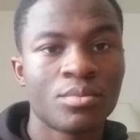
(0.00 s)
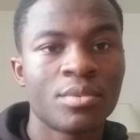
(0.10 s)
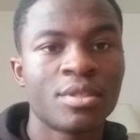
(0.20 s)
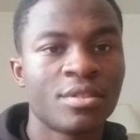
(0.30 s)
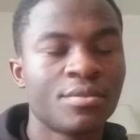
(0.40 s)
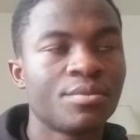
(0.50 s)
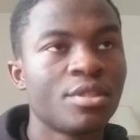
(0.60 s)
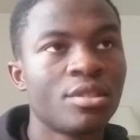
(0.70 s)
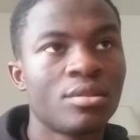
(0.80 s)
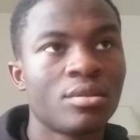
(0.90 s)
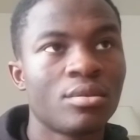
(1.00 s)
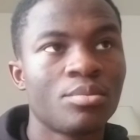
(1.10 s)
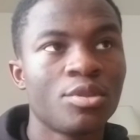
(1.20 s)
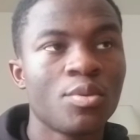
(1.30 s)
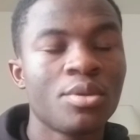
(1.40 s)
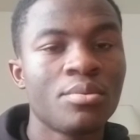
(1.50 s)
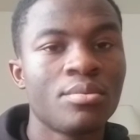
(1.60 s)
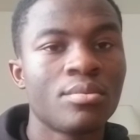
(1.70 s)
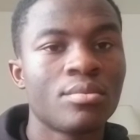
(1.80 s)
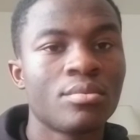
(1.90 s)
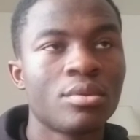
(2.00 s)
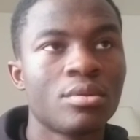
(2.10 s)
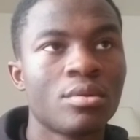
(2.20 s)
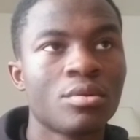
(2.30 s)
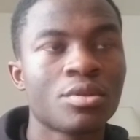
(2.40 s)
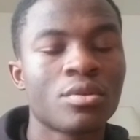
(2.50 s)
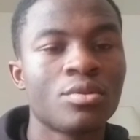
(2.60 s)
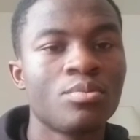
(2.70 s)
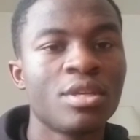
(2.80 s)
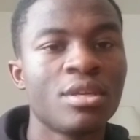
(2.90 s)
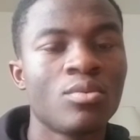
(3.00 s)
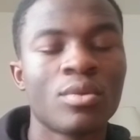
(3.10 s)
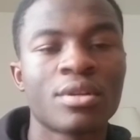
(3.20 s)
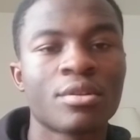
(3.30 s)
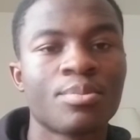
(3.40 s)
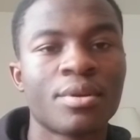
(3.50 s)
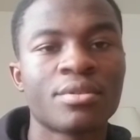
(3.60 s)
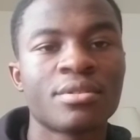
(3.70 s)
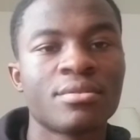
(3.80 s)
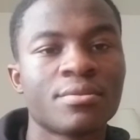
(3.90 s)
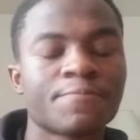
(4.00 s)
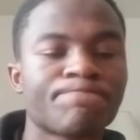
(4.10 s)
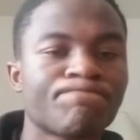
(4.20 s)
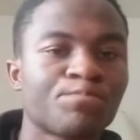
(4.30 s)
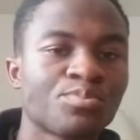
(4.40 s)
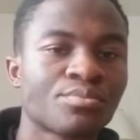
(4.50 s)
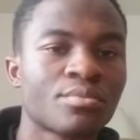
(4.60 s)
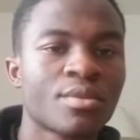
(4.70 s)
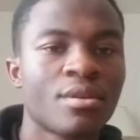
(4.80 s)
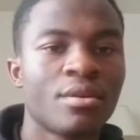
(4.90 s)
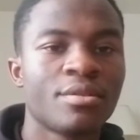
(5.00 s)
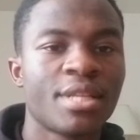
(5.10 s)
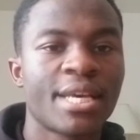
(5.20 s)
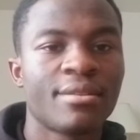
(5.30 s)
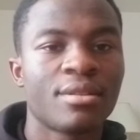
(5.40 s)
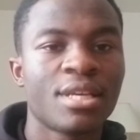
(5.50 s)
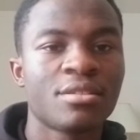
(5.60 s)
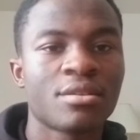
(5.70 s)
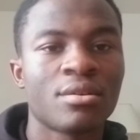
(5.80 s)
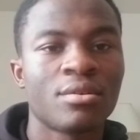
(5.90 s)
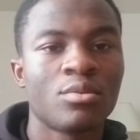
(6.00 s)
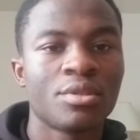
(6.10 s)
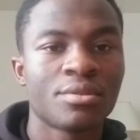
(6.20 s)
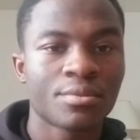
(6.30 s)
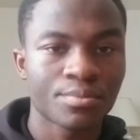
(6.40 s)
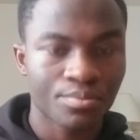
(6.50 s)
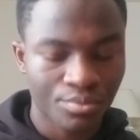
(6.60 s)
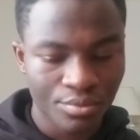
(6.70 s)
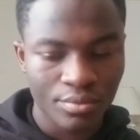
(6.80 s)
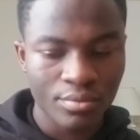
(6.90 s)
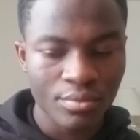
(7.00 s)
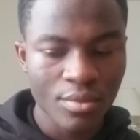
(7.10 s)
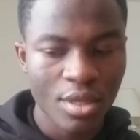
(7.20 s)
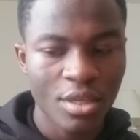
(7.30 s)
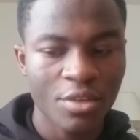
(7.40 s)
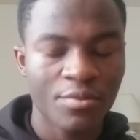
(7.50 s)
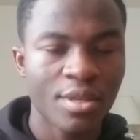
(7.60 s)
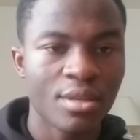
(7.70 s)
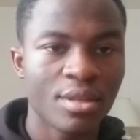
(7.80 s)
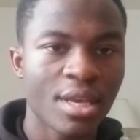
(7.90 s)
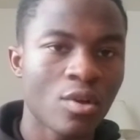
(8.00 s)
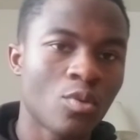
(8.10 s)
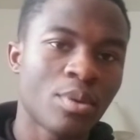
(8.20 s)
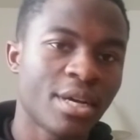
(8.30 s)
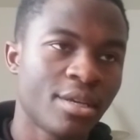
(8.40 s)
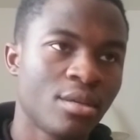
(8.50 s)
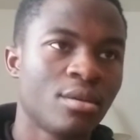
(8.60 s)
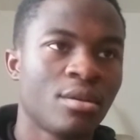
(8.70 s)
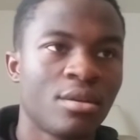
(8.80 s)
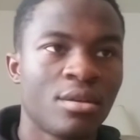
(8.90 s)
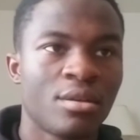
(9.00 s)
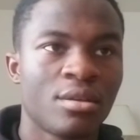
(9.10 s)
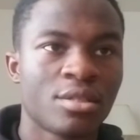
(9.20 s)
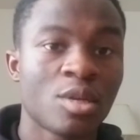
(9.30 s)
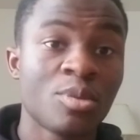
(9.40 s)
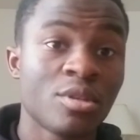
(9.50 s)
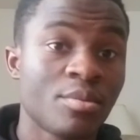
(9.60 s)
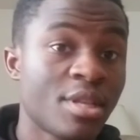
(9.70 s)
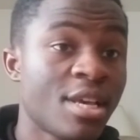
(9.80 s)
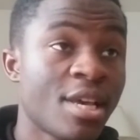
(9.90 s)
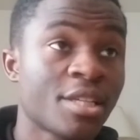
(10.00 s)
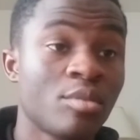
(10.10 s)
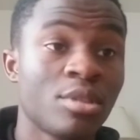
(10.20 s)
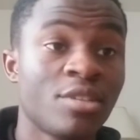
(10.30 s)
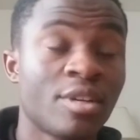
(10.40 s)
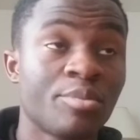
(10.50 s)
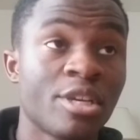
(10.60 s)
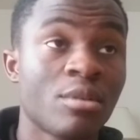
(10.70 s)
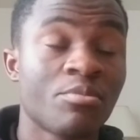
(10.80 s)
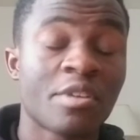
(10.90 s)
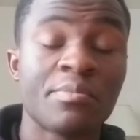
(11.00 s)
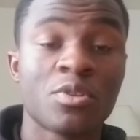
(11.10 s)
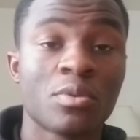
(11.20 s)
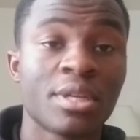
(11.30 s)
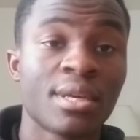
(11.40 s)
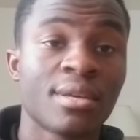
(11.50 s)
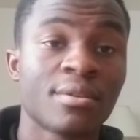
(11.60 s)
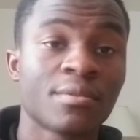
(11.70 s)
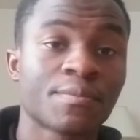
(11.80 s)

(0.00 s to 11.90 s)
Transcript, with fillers: But in between, there's only me and one other person that they saw was gifted, and they hope I, some of them, they actually believe I'll become famous one day.